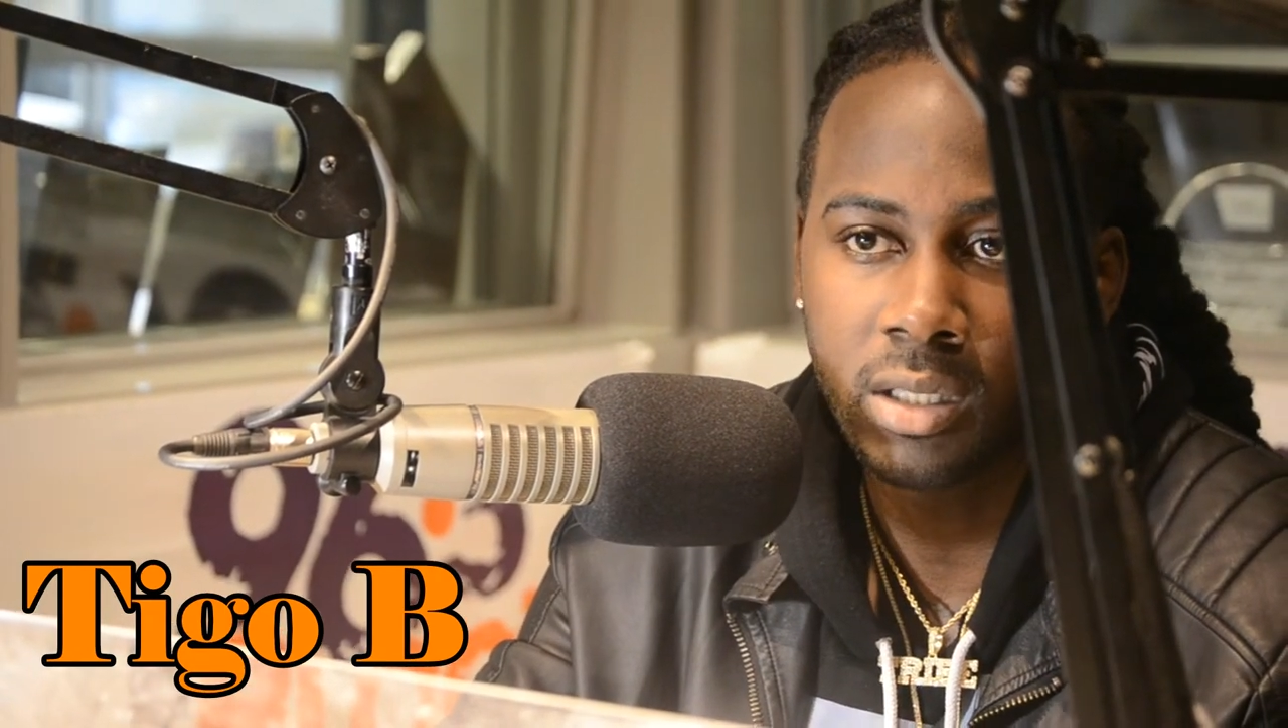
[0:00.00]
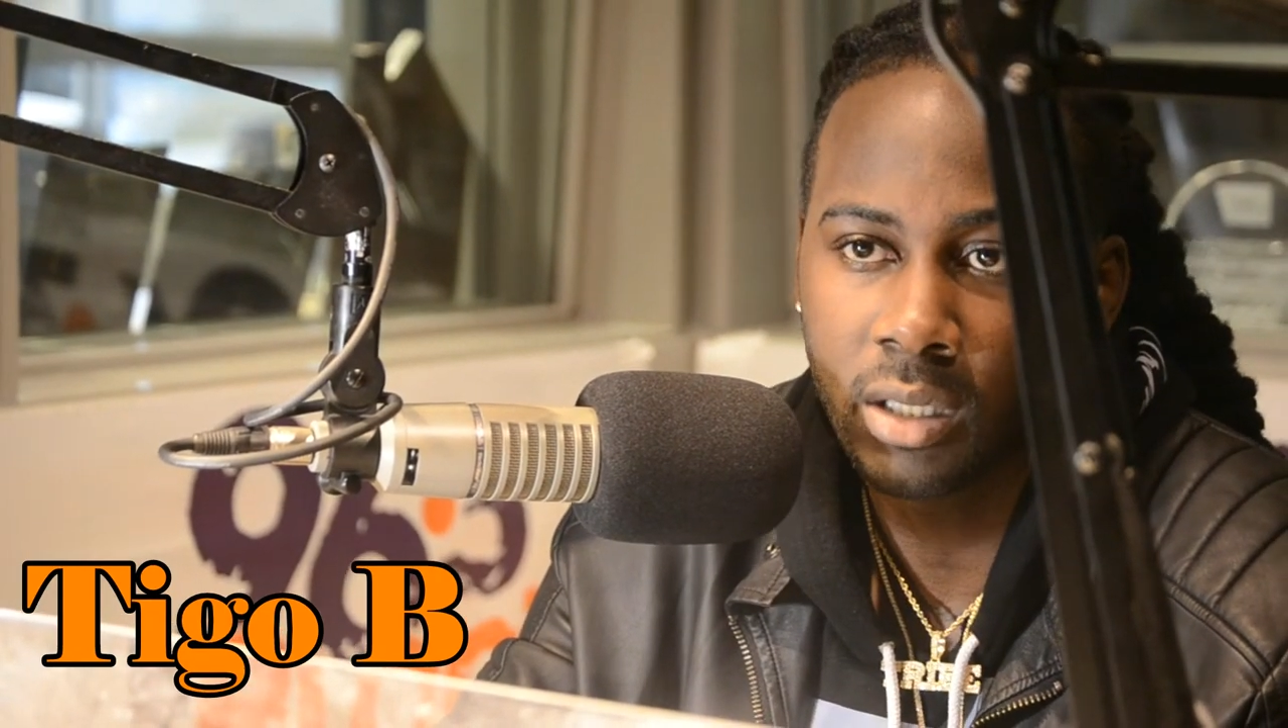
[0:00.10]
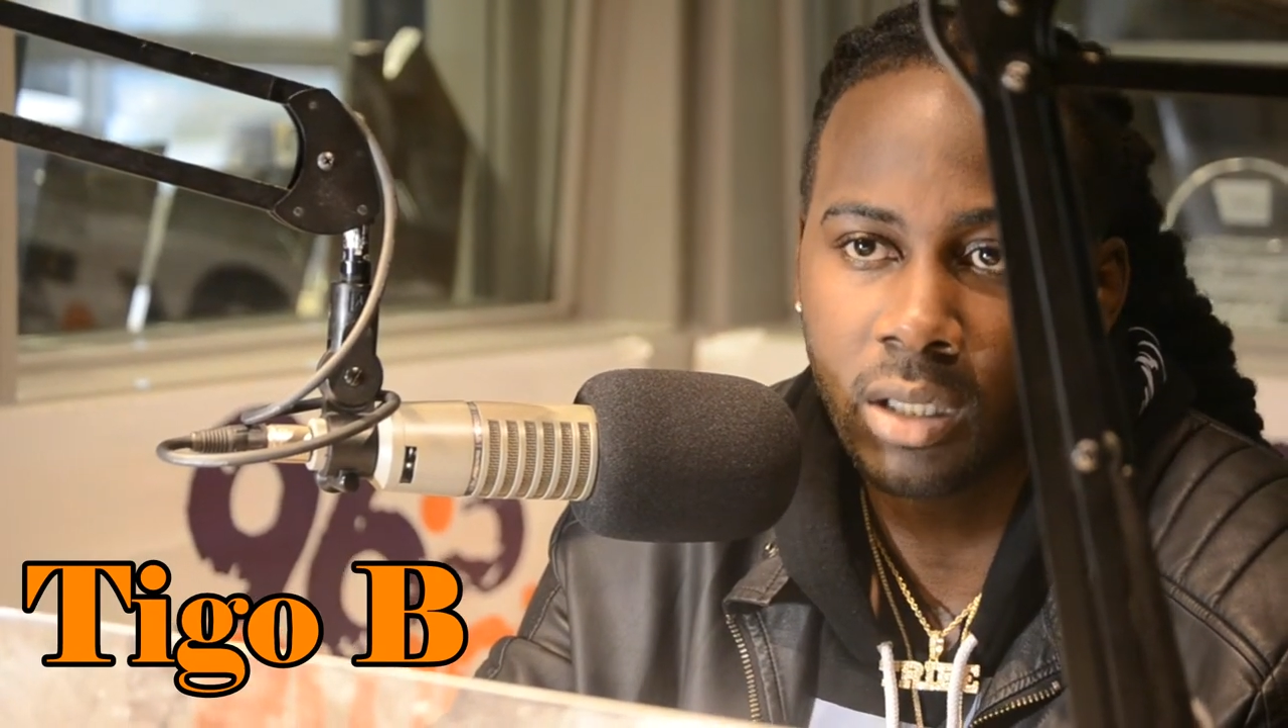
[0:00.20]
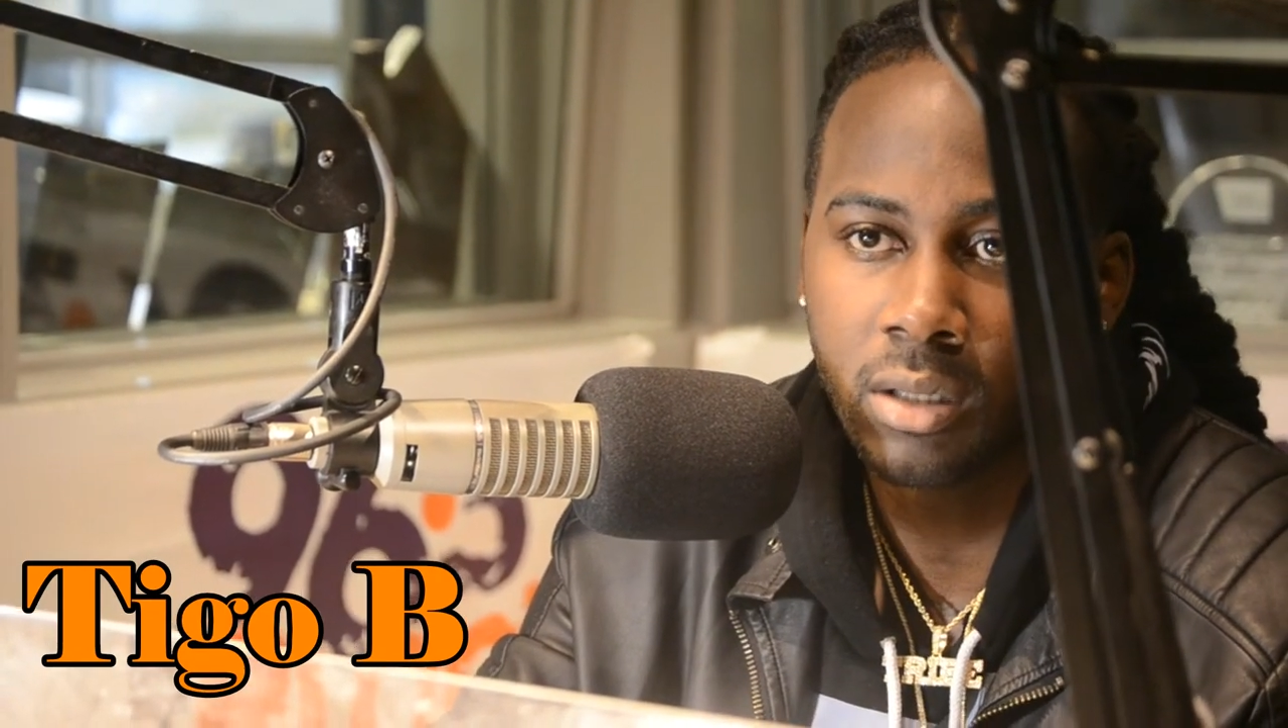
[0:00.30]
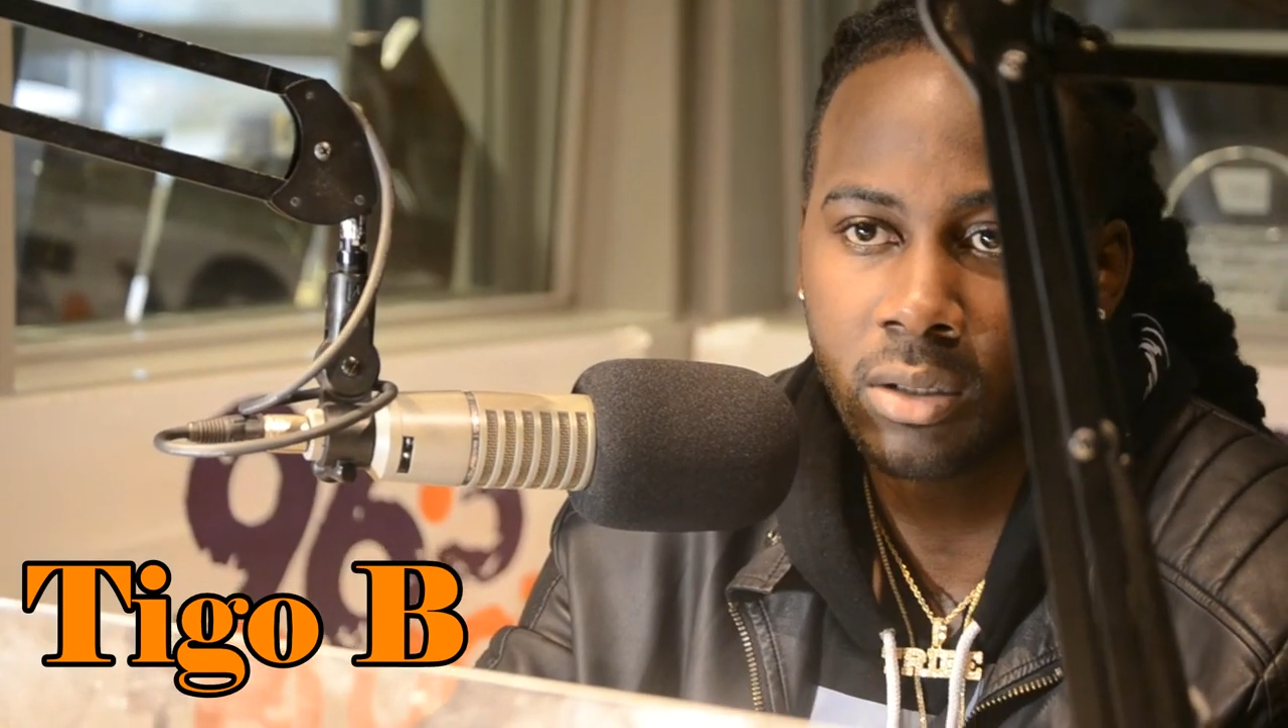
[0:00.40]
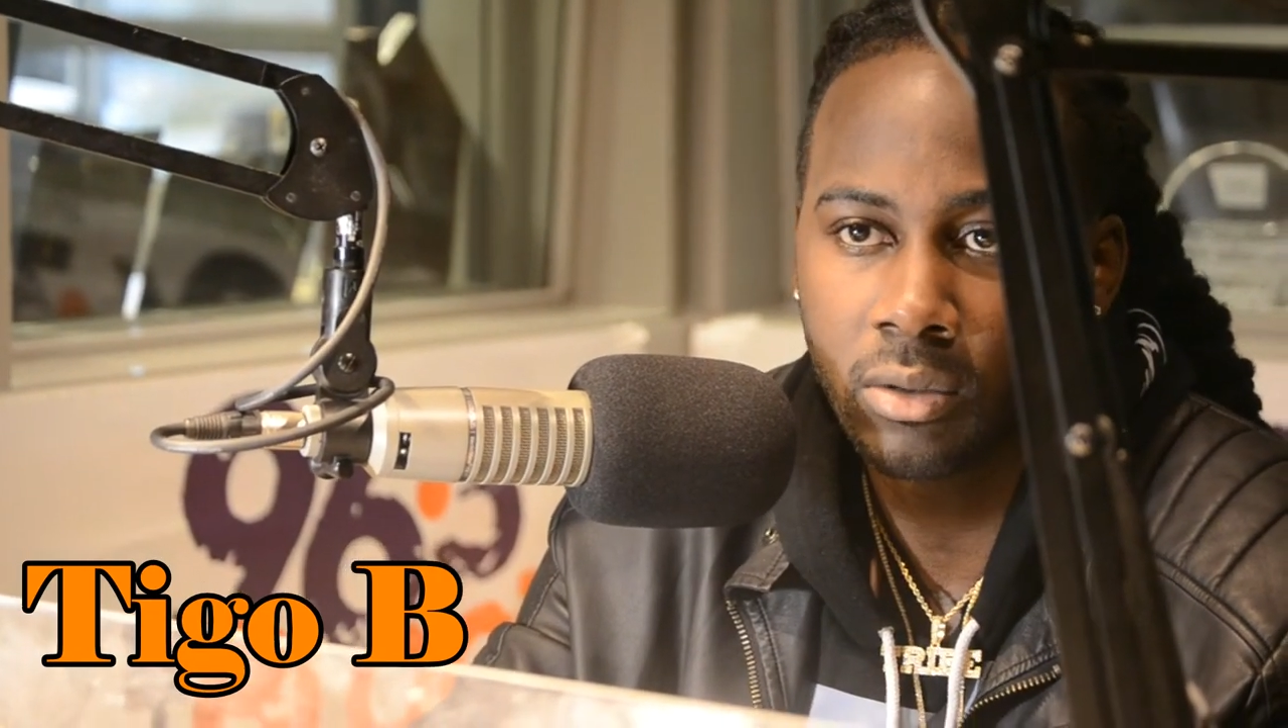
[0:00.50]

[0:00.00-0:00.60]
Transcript: together. Correct.